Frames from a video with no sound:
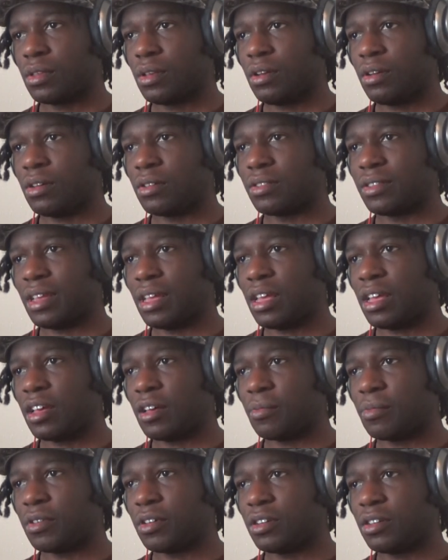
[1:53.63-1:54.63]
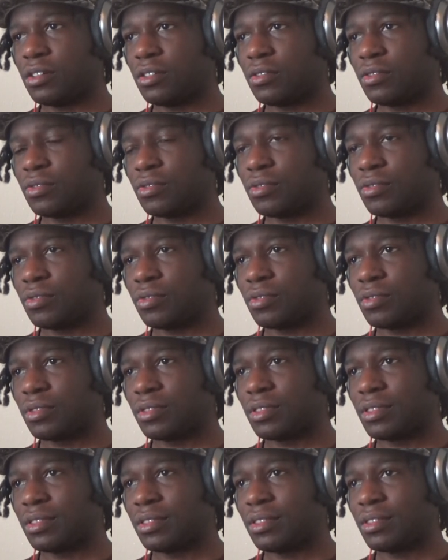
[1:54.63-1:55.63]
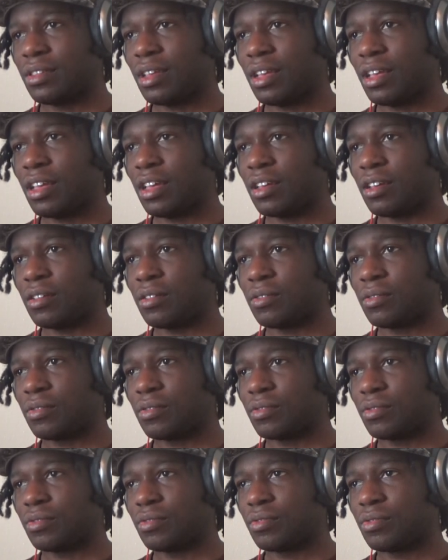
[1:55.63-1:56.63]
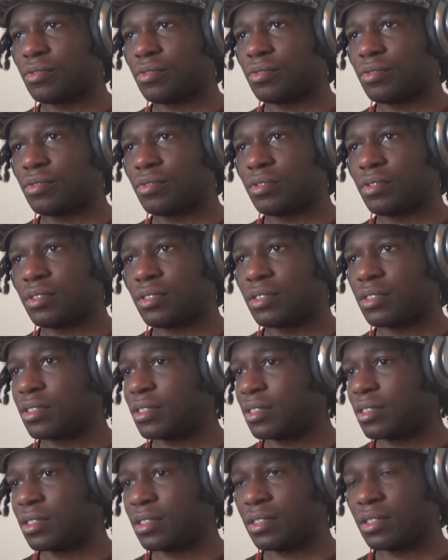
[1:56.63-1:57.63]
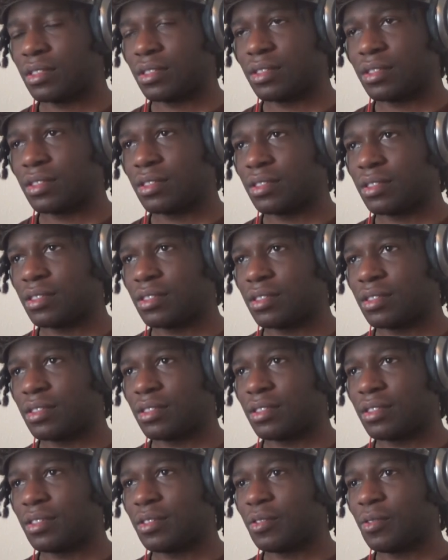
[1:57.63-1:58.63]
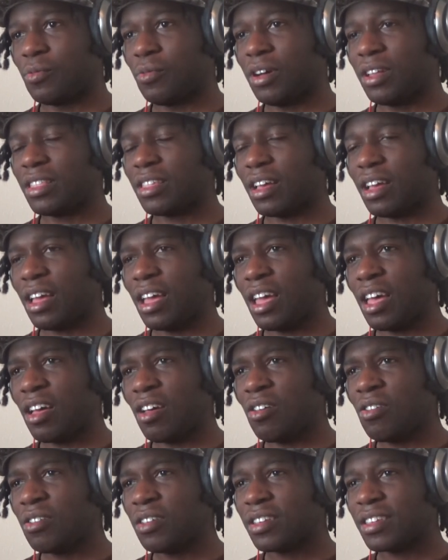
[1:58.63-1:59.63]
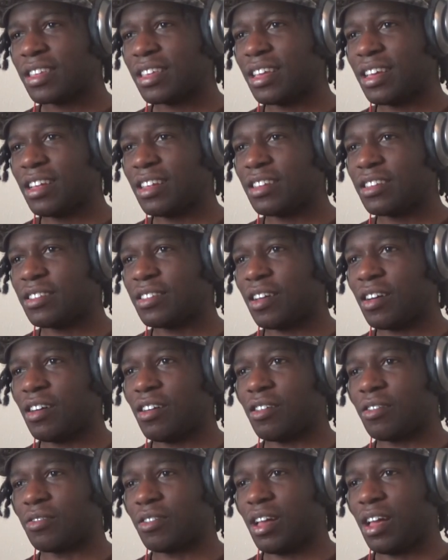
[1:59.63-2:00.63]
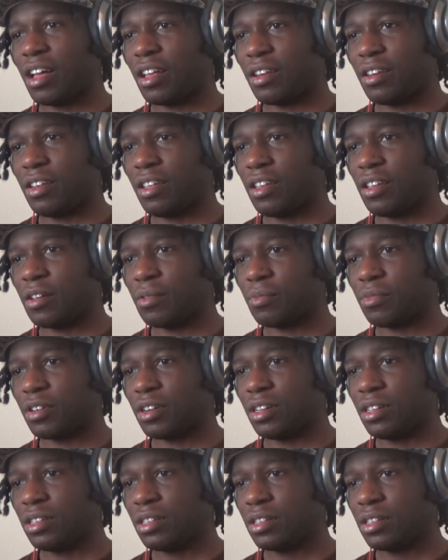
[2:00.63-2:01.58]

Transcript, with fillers: Oh damn, bro. Damn. Kill the prisoners if you have to. What the hell? Kill? Oh god damn, bro.